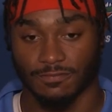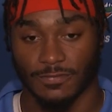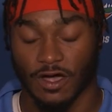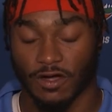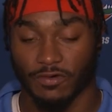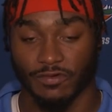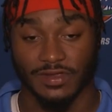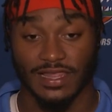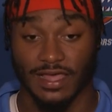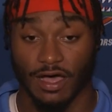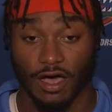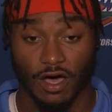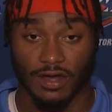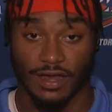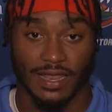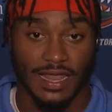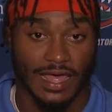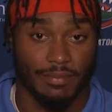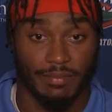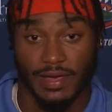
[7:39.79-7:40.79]
really all the
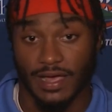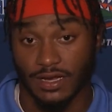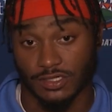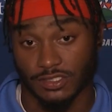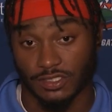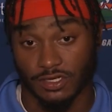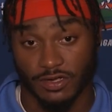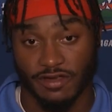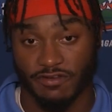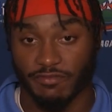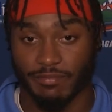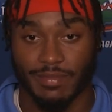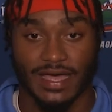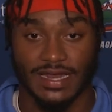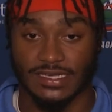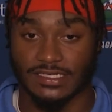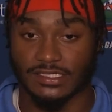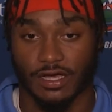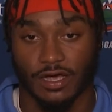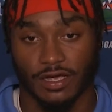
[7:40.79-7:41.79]
linebackers though.
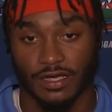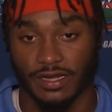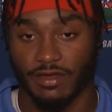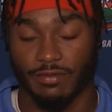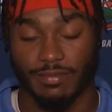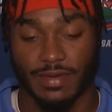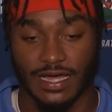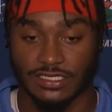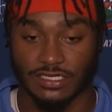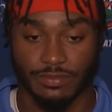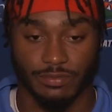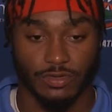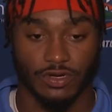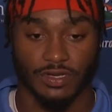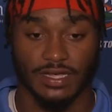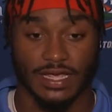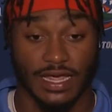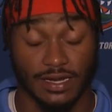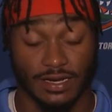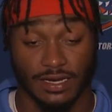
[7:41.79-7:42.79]
Everybody's talking. Everybody's
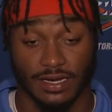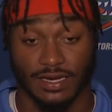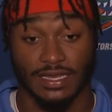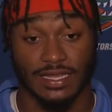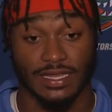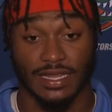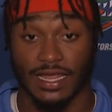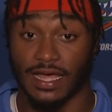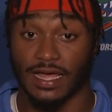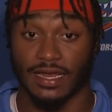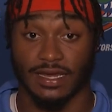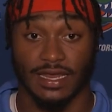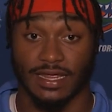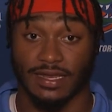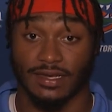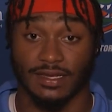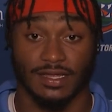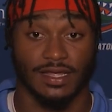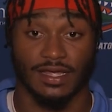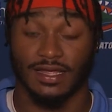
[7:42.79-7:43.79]
communicating. D line
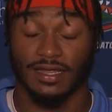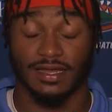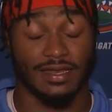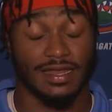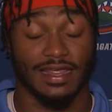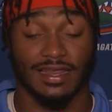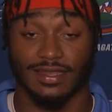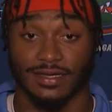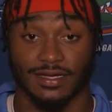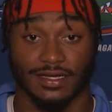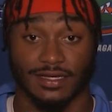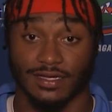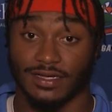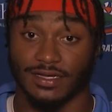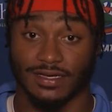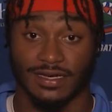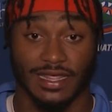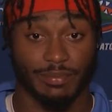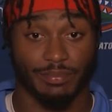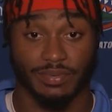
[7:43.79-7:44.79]
they they look
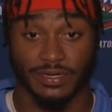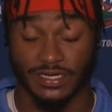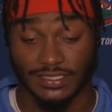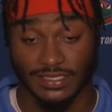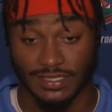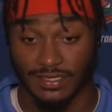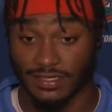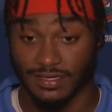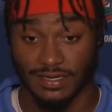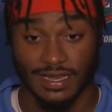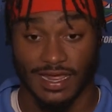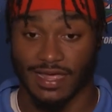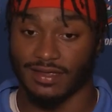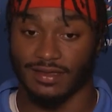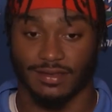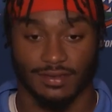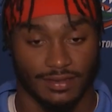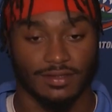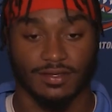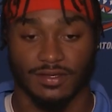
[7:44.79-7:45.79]
good. They're pushing like
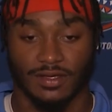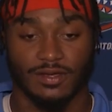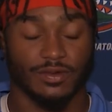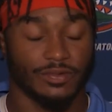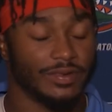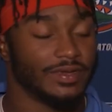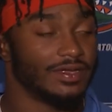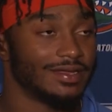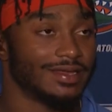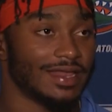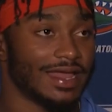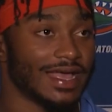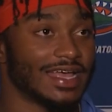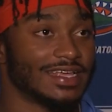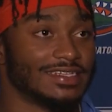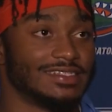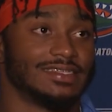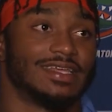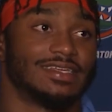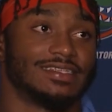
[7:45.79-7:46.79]
we like I,
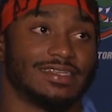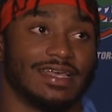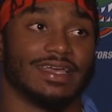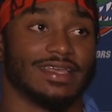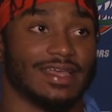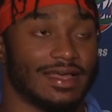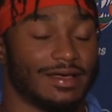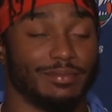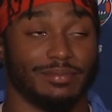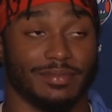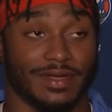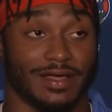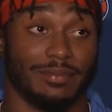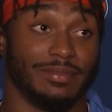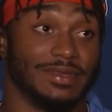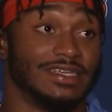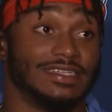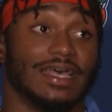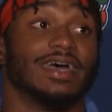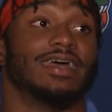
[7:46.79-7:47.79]
I, I I'm I'm
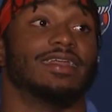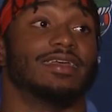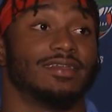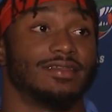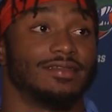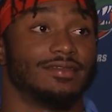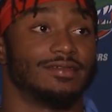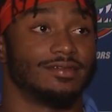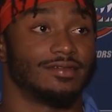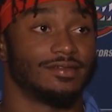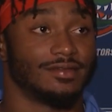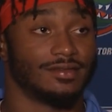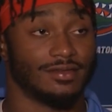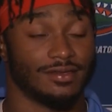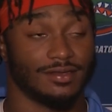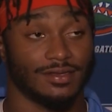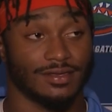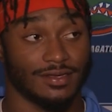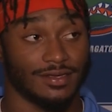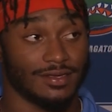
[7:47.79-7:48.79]
excited. We got
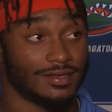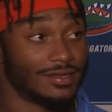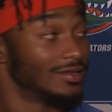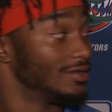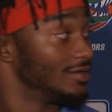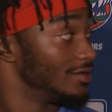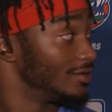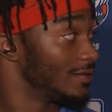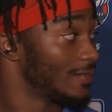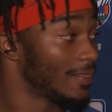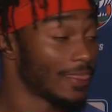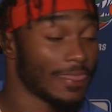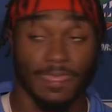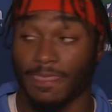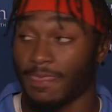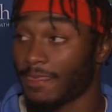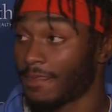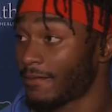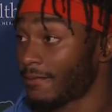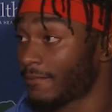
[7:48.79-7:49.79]
time for one more question,
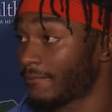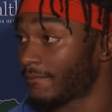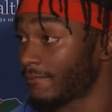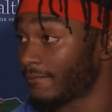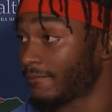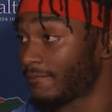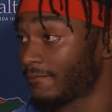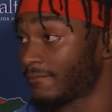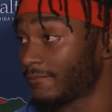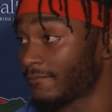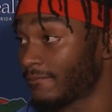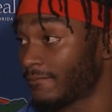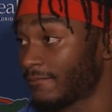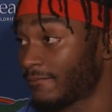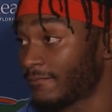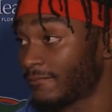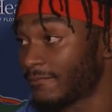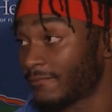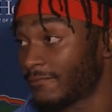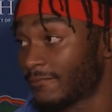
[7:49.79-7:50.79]
Thomas. this slot
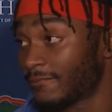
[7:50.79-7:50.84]
receiver